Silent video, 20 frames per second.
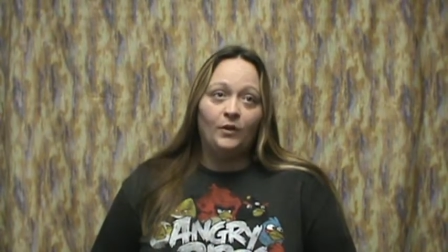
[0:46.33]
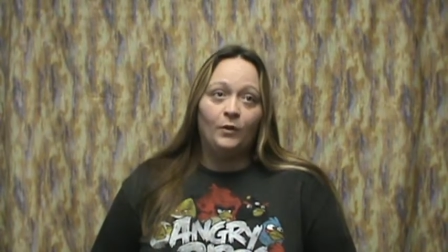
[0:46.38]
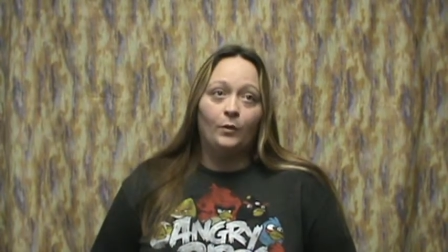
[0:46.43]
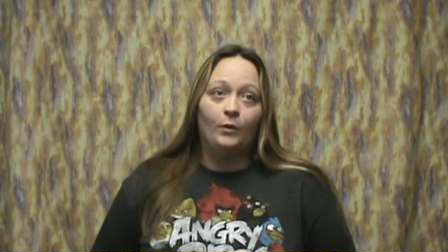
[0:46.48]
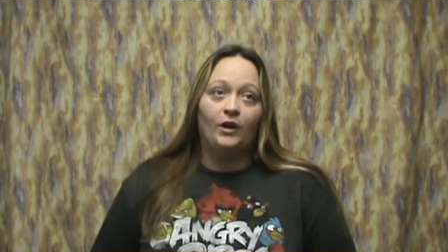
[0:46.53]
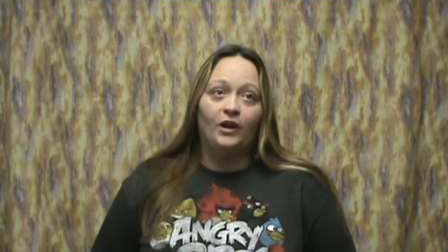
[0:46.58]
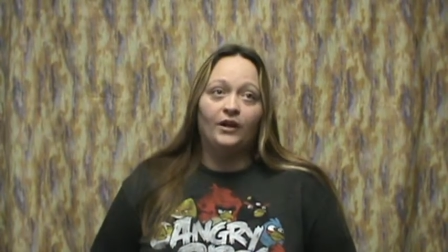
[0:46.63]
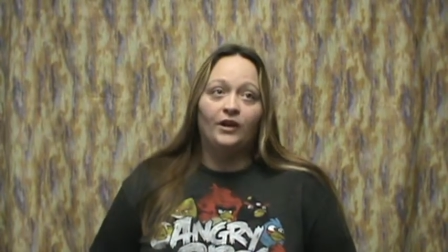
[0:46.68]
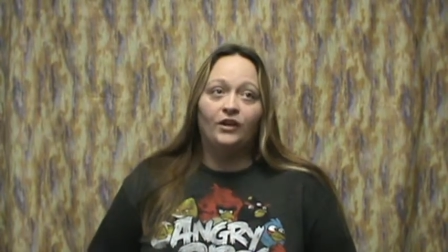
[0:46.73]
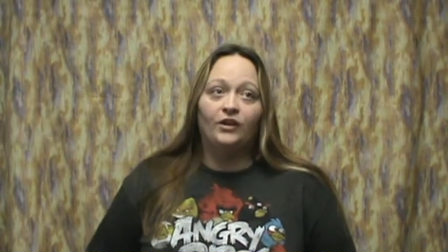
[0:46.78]

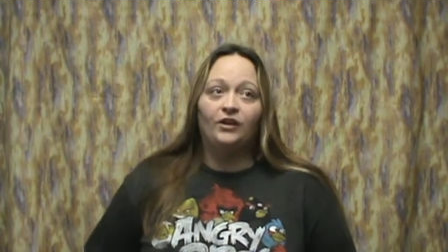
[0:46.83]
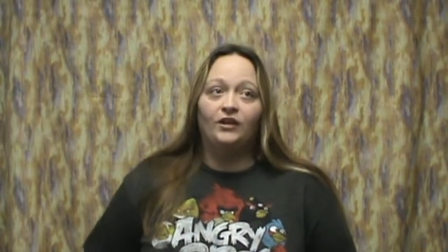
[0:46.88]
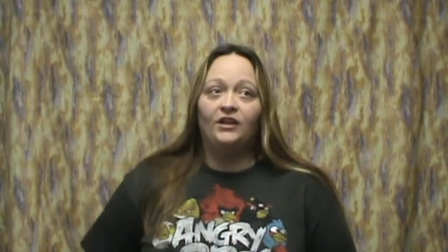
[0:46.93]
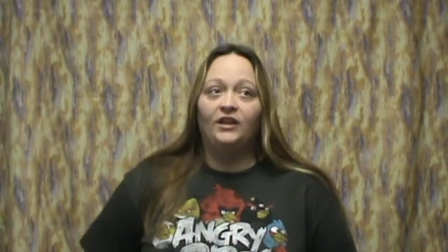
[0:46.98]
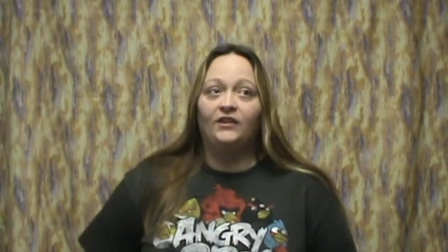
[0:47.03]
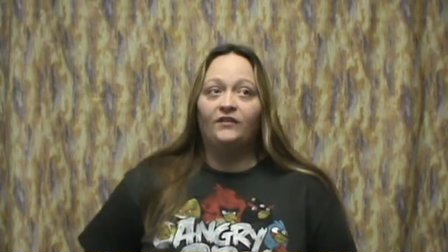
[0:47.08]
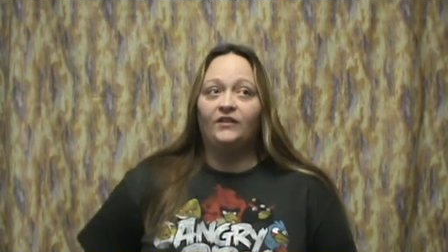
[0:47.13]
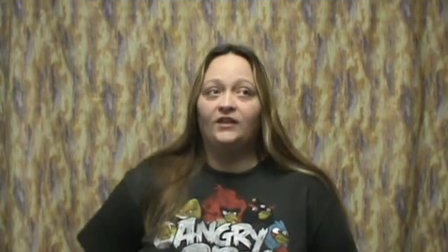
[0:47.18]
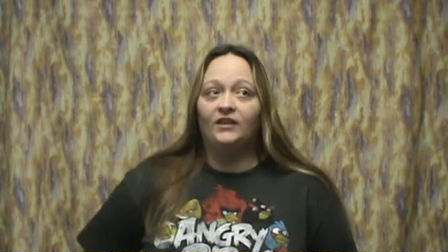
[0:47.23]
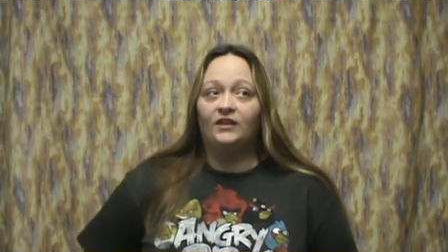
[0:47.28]
where I couldn't
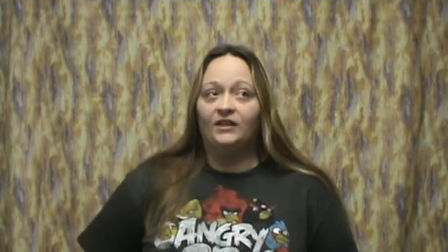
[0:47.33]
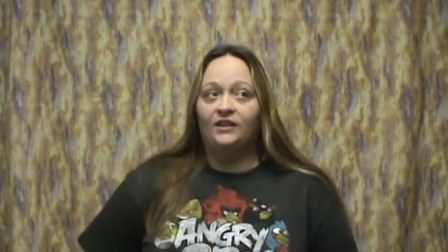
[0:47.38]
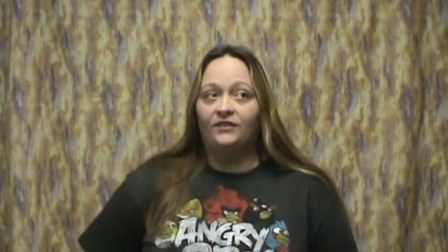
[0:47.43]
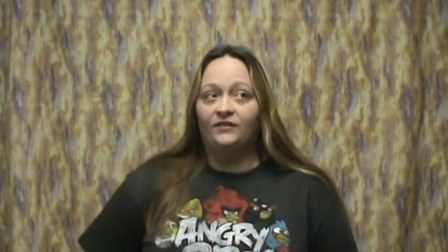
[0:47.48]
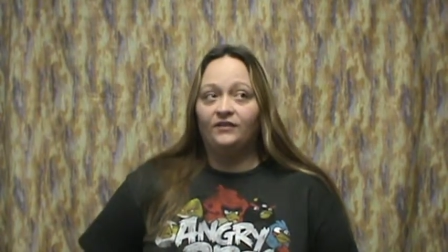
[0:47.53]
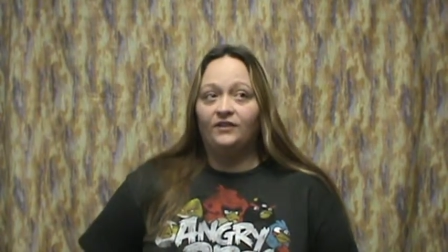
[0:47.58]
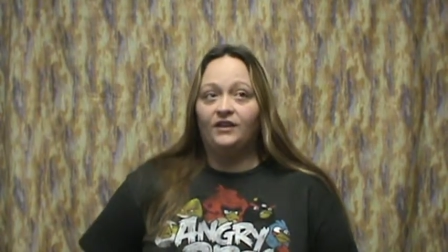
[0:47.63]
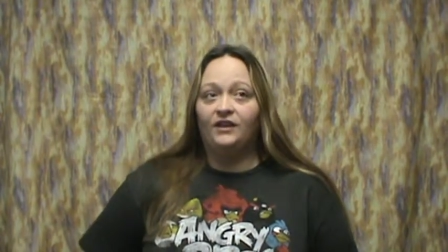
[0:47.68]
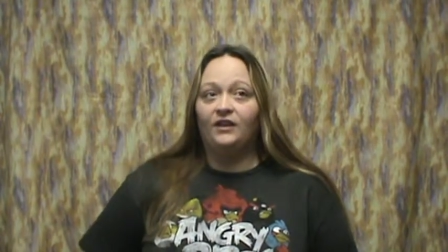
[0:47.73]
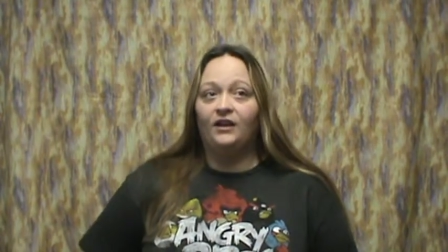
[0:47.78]
even
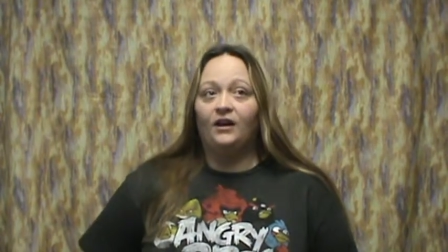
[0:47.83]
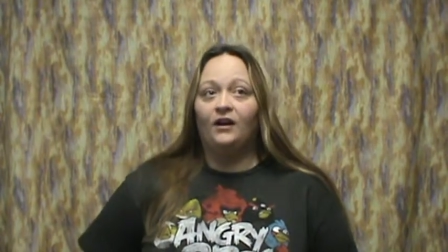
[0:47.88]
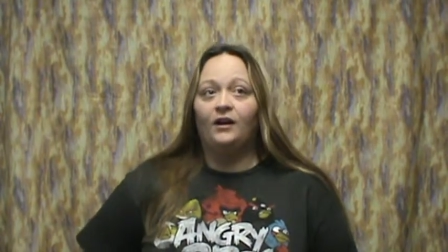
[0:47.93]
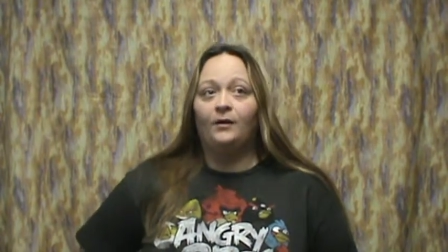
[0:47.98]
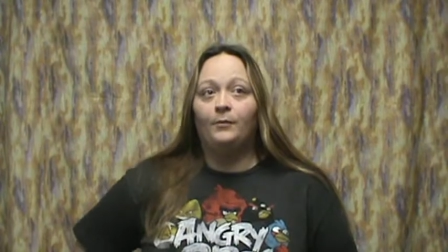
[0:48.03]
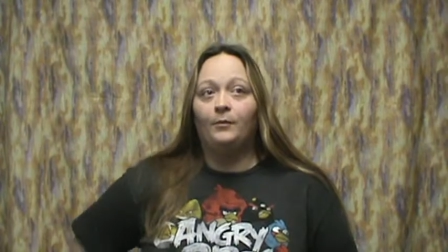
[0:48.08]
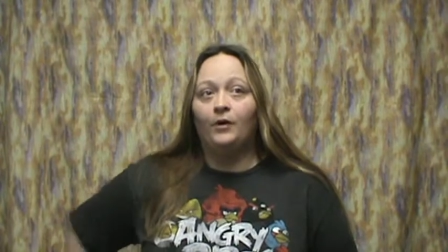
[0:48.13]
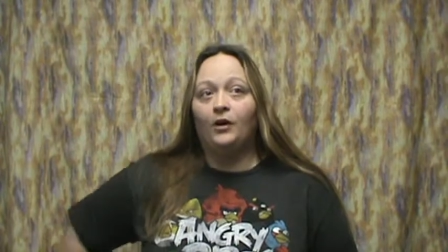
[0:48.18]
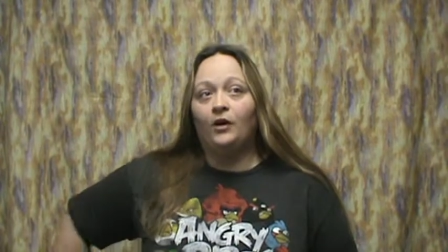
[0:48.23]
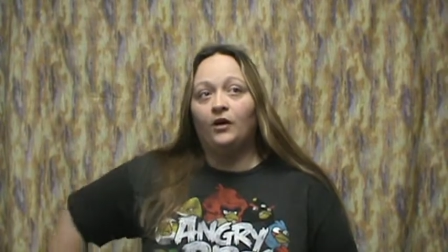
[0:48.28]
lift it
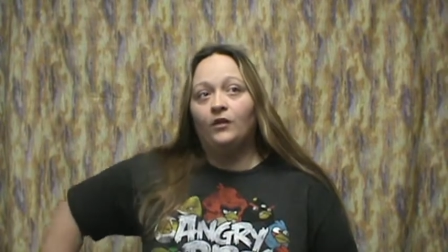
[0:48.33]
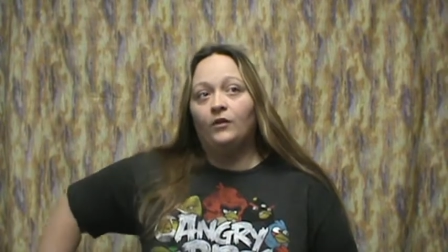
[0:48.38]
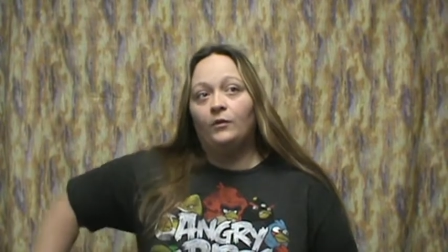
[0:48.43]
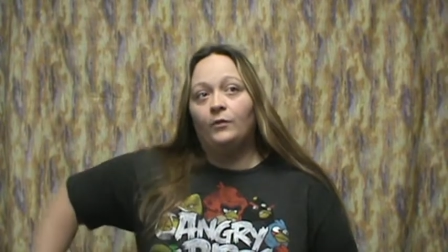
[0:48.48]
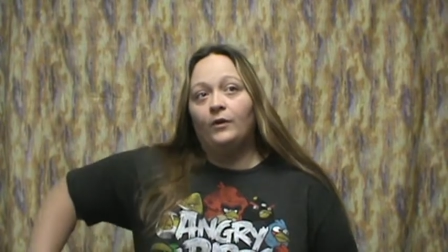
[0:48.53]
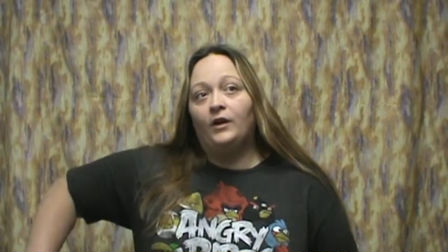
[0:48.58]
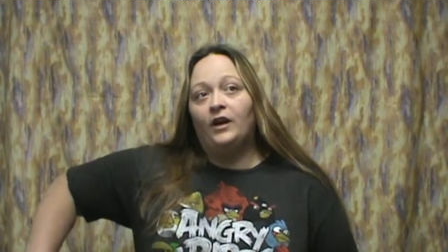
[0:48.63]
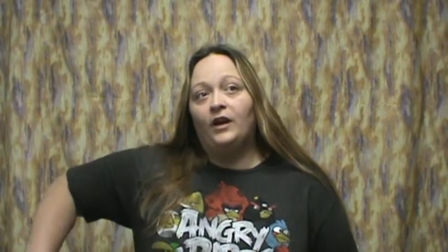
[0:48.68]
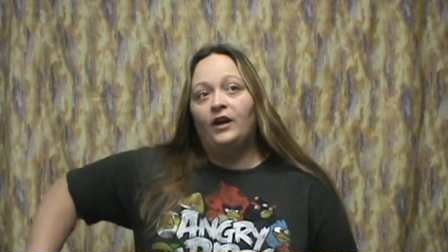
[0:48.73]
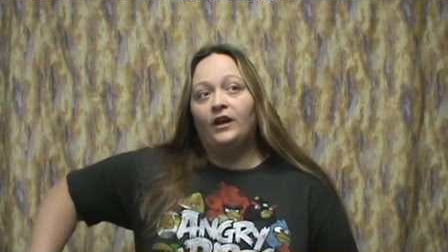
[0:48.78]
up all the
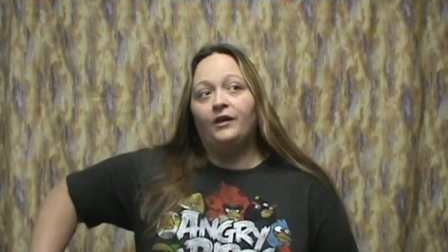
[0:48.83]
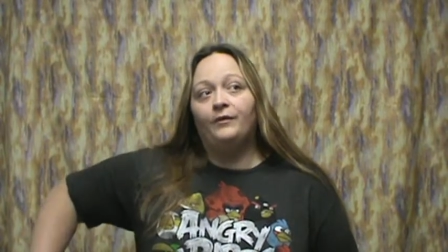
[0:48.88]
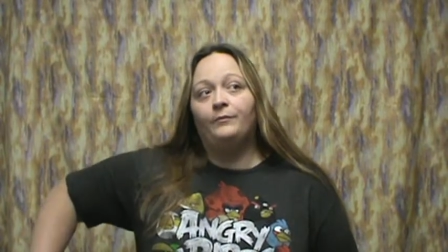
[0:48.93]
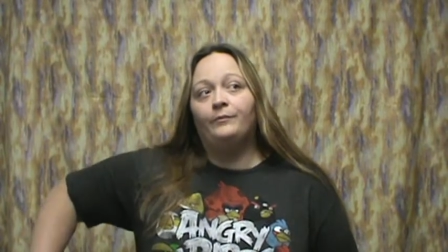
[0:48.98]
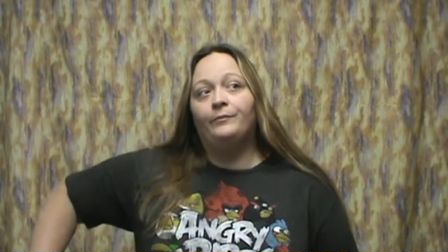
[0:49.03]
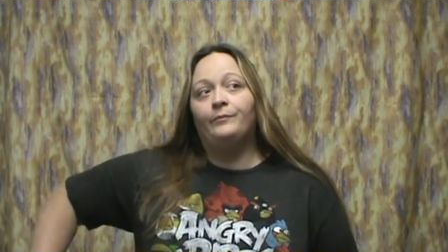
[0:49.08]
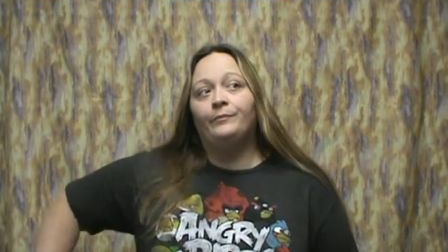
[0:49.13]
way.